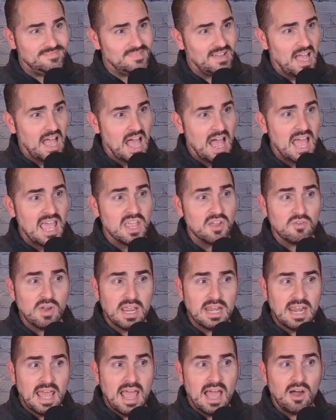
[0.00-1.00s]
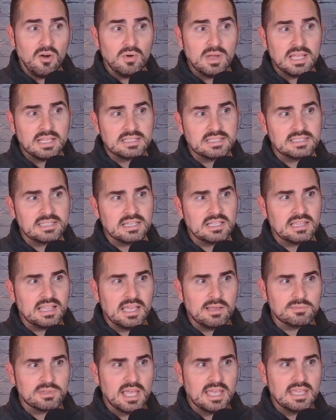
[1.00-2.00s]
Right now, it
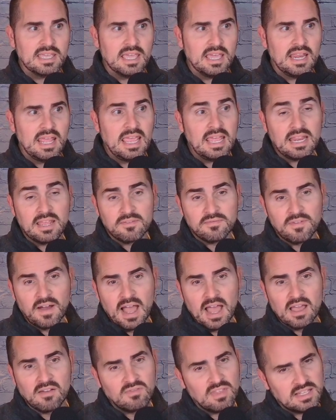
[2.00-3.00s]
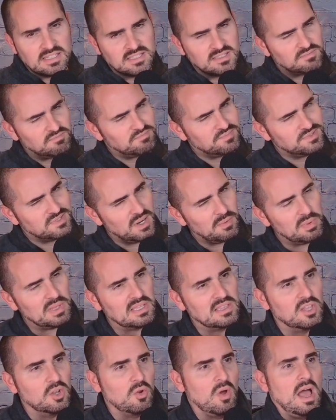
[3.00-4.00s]
claims I can get 85. That's probably a
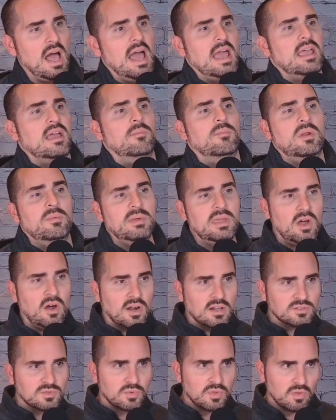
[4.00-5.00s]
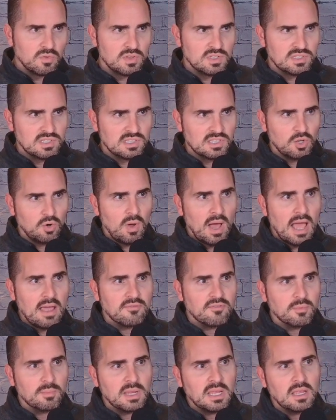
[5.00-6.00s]
little high. I'm going to be honest with you. This is a little high
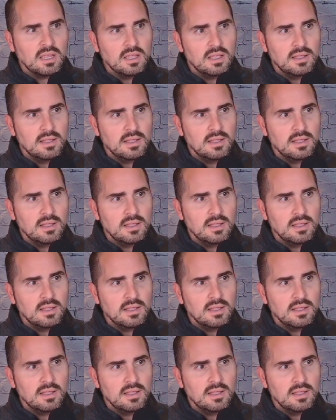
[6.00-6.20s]
for me.